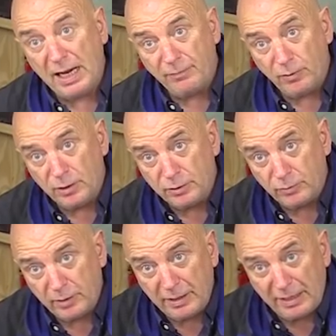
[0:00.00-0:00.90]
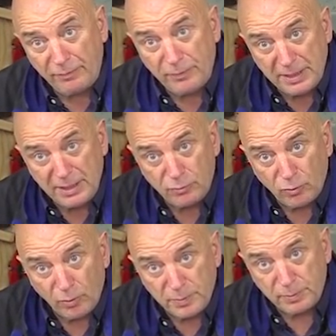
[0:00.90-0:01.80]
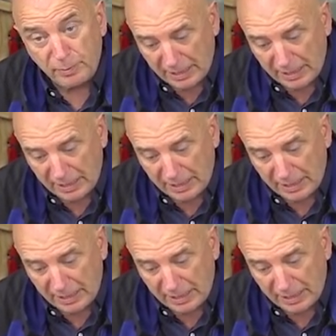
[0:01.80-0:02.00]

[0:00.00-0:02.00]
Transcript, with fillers: will have all the, uh, if we need ropes, we